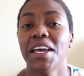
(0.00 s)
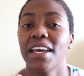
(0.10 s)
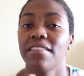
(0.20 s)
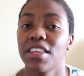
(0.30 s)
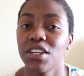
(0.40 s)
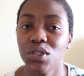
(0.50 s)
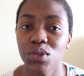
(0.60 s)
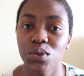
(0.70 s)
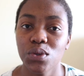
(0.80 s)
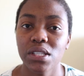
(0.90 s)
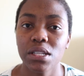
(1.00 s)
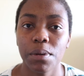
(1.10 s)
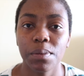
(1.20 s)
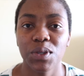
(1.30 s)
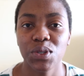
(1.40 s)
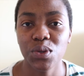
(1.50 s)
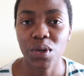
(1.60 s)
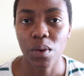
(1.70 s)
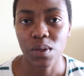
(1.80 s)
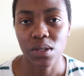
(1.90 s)
If they do sleep about 2
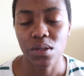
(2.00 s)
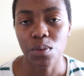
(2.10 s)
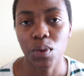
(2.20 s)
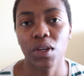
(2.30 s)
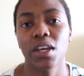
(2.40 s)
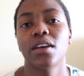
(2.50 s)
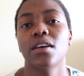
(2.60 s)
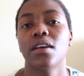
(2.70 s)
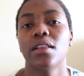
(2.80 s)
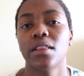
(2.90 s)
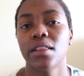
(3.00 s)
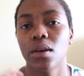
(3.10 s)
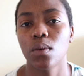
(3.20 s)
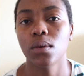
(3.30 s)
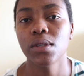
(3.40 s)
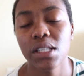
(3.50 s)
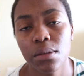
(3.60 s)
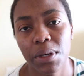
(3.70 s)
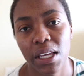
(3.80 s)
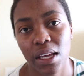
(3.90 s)
hours in the morning, they will
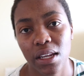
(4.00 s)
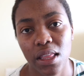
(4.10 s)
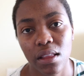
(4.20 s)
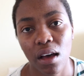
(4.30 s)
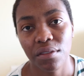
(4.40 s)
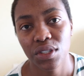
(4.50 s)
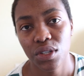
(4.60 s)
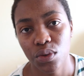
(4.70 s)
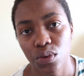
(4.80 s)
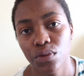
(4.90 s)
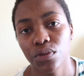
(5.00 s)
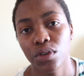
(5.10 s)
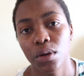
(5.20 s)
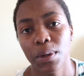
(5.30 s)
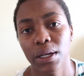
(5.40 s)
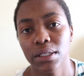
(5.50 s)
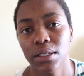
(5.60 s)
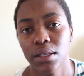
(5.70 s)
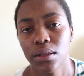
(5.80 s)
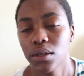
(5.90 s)
sleep again in the afternoon for about
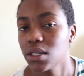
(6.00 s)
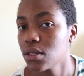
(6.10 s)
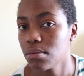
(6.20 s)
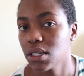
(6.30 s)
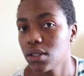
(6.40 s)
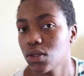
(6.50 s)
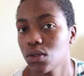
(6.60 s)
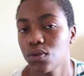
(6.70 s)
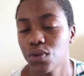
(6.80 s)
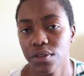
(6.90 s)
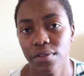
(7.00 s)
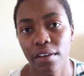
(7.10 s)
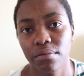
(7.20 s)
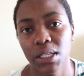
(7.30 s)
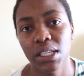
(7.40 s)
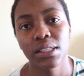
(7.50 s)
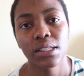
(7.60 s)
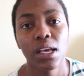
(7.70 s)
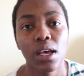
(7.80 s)
30 minutes to 45 minutes.